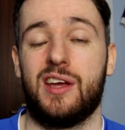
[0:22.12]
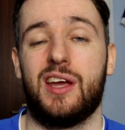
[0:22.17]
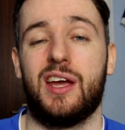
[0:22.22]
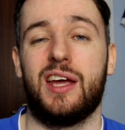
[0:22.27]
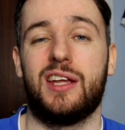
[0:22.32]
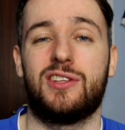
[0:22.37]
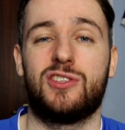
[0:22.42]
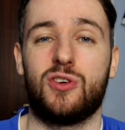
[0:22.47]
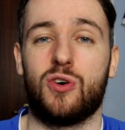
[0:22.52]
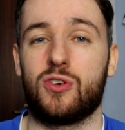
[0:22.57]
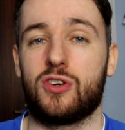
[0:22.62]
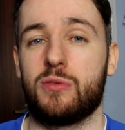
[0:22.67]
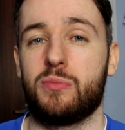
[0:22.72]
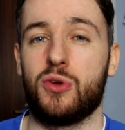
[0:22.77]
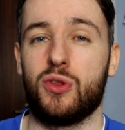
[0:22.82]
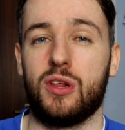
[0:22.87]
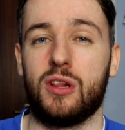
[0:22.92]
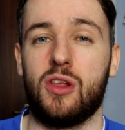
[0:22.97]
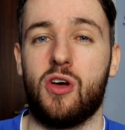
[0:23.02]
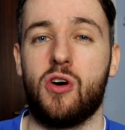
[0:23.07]
and talk about
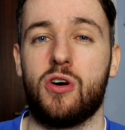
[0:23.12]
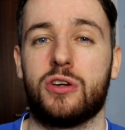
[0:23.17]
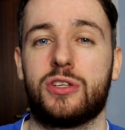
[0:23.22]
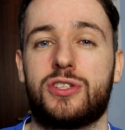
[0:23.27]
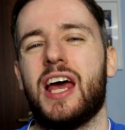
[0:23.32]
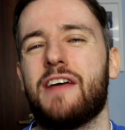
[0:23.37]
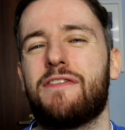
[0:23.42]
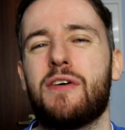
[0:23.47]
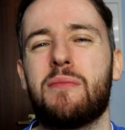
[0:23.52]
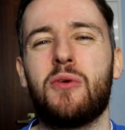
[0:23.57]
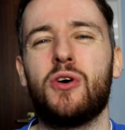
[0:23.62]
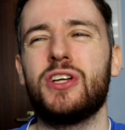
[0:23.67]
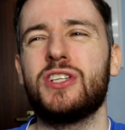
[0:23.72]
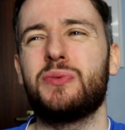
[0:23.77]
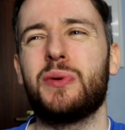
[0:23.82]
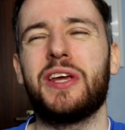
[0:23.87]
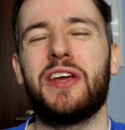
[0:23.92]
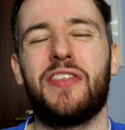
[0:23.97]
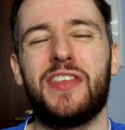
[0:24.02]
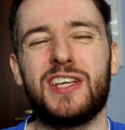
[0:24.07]
the loss. And if I'm honest
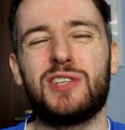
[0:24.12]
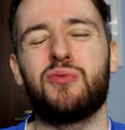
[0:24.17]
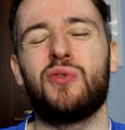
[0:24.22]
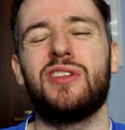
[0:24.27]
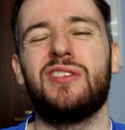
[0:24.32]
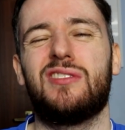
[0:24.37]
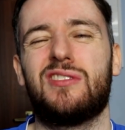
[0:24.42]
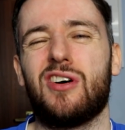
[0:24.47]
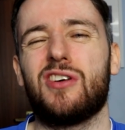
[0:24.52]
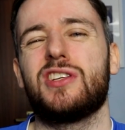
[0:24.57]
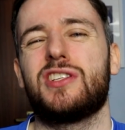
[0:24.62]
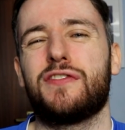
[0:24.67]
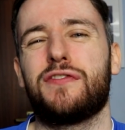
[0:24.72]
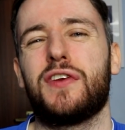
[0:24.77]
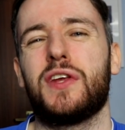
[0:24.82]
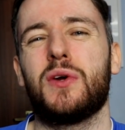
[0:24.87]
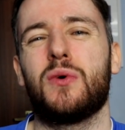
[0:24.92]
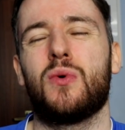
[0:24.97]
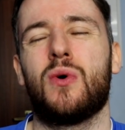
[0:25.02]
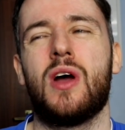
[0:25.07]
with you, this one does
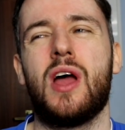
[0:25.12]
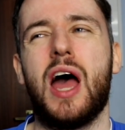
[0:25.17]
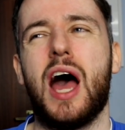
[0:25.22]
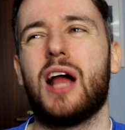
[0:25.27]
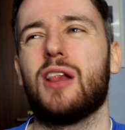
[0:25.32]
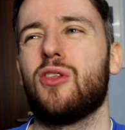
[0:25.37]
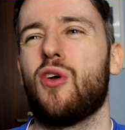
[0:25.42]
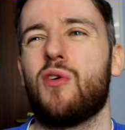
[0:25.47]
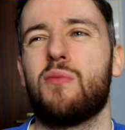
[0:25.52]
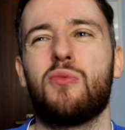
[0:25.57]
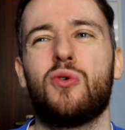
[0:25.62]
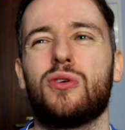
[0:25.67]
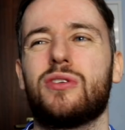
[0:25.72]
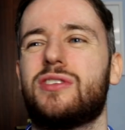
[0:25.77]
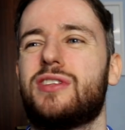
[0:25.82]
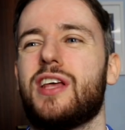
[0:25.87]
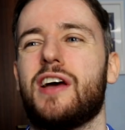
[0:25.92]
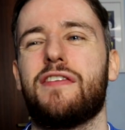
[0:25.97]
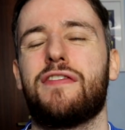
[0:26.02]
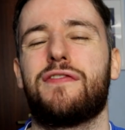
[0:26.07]
feel a lot more
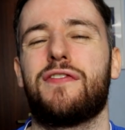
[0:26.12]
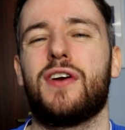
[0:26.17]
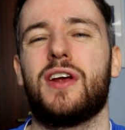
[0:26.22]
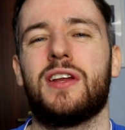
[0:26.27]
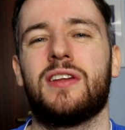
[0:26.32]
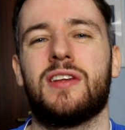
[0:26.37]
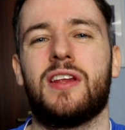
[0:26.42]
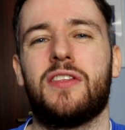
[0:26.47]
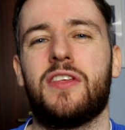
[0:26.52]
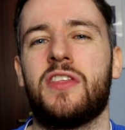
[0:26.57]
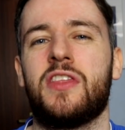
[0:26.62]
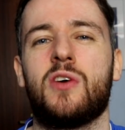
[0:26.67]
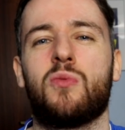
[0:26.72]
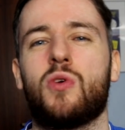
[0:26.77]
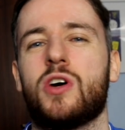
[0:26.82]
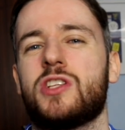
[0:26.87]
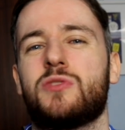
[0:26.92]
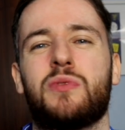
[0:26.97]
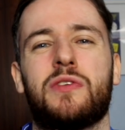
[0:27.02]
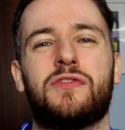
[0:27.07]
different than the
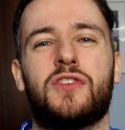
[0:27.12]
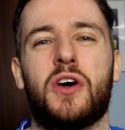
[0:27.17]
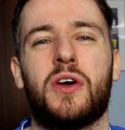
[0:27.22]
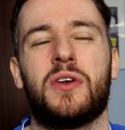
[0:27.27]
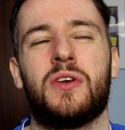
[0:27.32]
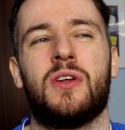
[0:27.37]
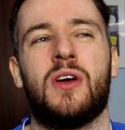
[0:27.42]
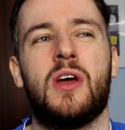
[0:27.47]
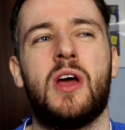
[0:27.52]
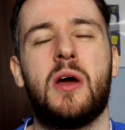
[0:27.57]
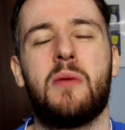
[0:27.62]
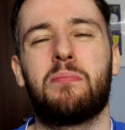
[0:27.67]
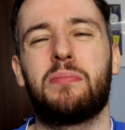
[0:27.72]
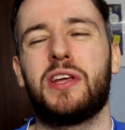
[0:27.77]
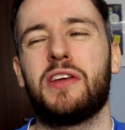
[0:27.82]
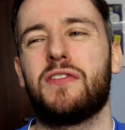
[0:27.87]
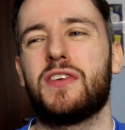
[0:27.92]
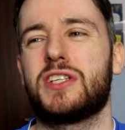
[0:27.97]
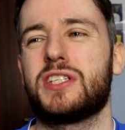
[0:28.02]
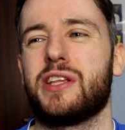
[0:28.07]
ones we've done
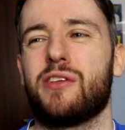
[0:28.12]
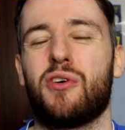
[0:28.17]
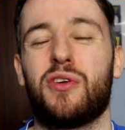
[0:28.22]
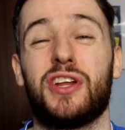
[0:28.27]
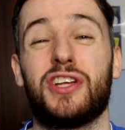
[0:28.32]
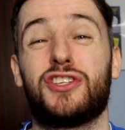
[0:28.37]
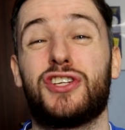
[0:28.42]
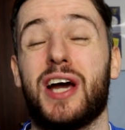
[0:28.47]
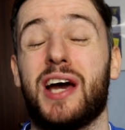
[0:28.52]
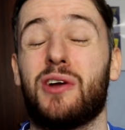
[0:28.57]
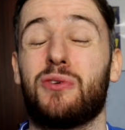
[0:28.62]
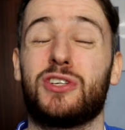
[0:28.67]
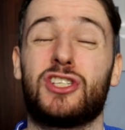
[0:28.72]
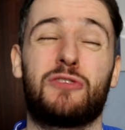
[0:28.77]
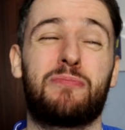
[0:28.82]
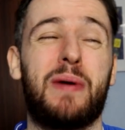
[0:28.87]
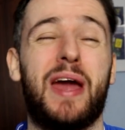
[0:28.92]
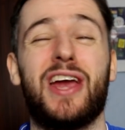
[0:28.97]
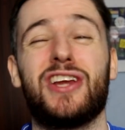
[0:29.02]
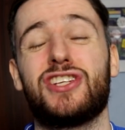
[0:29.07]
previously on the channel,
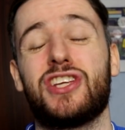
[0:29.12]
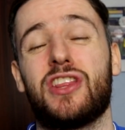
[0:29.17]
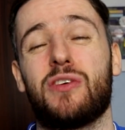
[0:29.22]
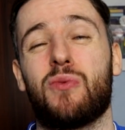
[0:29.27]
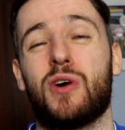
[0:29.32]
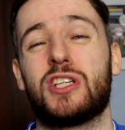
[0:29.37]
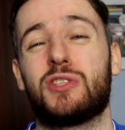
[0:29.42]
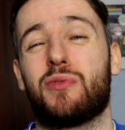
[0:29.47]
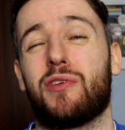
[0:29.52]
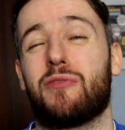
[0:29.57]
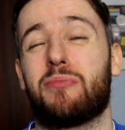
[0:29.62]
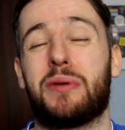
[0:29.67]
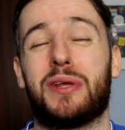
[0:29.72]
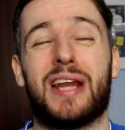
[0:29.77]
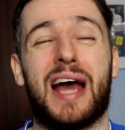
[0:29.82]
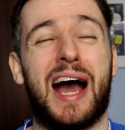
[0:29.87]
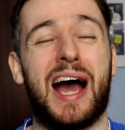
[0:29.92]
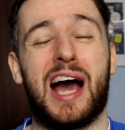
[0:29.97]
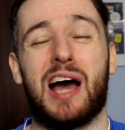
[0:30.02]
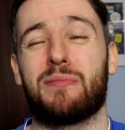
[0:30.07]
especially the ones we've
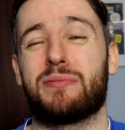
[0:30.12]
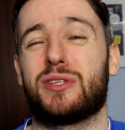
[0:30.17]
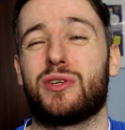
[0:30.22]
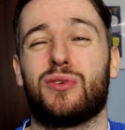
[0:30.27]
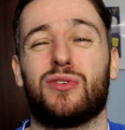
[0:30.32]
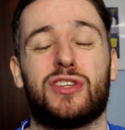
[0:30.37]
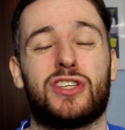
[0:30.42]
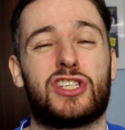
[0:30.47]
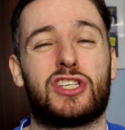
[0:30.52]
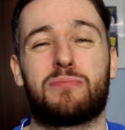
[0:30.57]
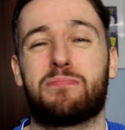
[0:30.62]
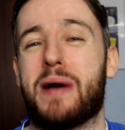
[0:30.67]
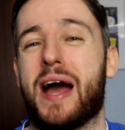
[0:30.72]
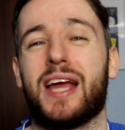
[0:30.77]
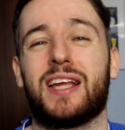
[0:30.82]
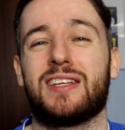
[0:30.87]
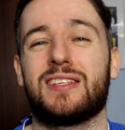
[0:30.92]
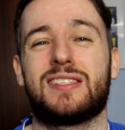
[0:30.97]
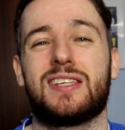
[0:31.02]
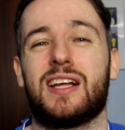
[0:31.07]
been absolutely
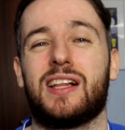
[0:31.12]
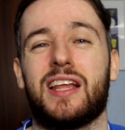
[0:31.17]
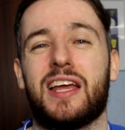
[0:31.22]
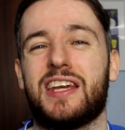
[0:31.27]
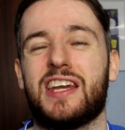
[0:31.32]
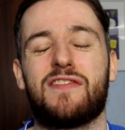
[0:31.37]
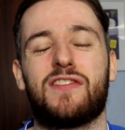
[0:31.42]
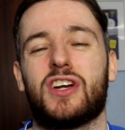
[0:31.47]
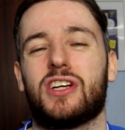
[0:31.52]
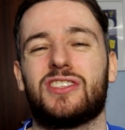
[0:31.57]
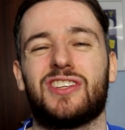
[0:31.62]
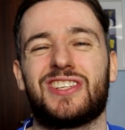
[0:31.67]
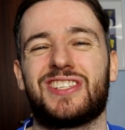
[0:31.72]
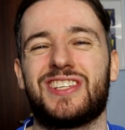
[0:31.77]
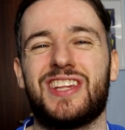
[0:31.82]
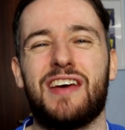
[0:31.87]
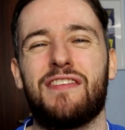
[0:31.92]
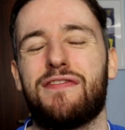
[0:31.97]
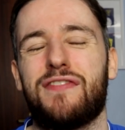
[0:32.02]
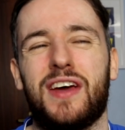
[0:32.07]
spanked silly never had a
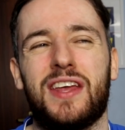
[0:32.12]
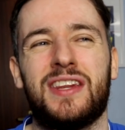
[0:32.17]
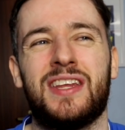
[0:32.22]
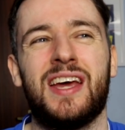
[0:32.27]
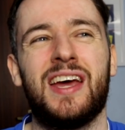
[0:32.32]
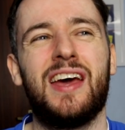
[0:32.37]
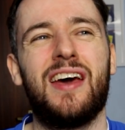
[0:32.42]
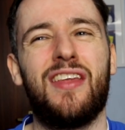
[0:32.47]
sniff in.